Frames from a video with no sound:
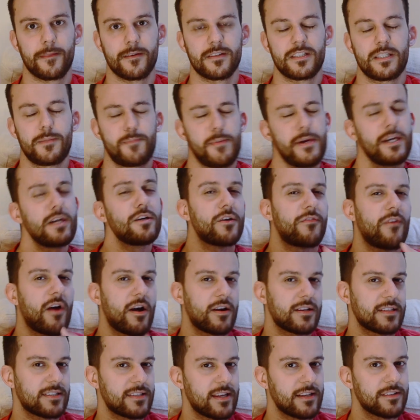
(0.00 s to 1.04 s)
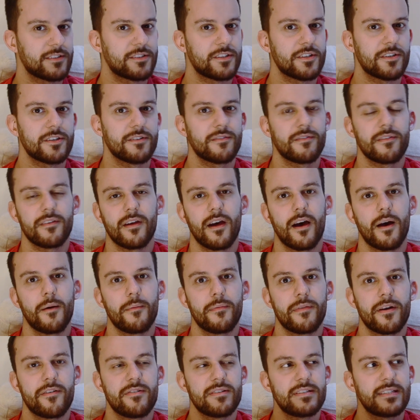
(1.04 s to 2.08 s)
Speaking of Arts Centre, uh,
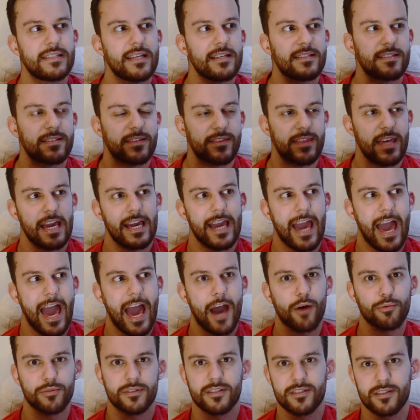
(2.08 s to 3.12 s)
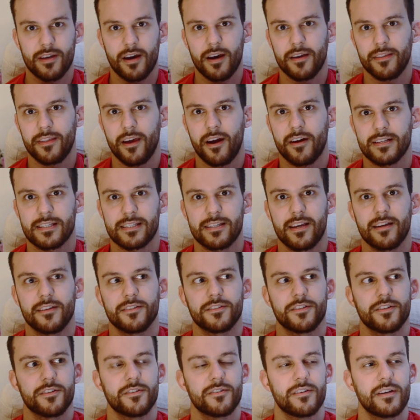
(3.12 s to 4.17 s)
there is this thing outside the Arts
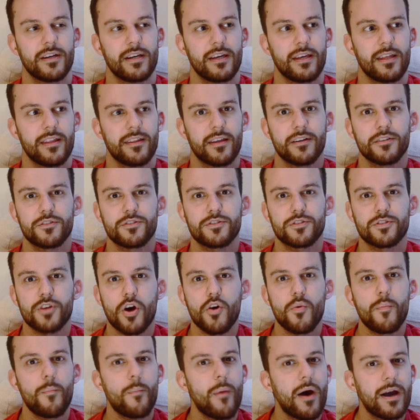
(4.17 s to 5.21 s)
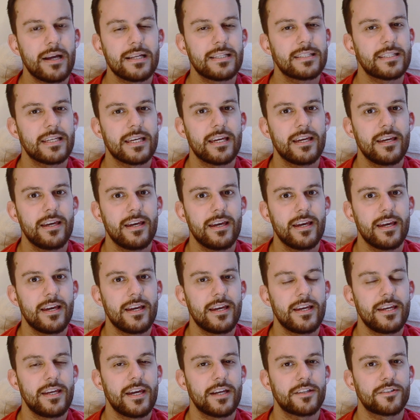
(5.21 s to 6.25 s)
Centre that is so mighty
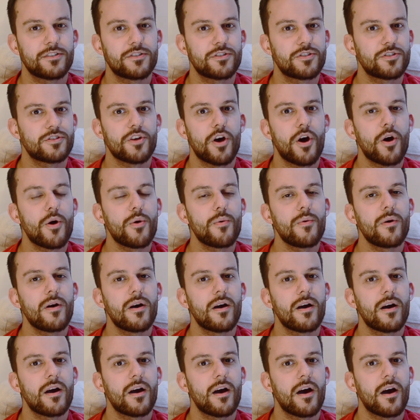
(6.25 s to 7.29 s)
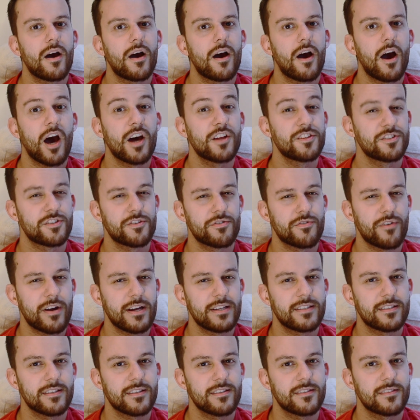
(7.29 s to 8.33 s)
yet so
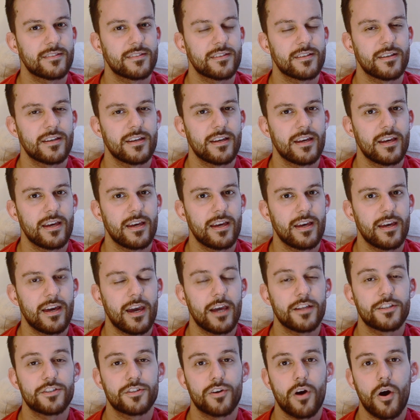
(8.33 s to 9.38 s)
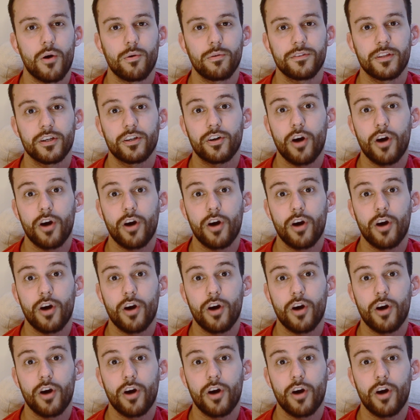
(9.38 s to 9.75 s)
underrated. It's called the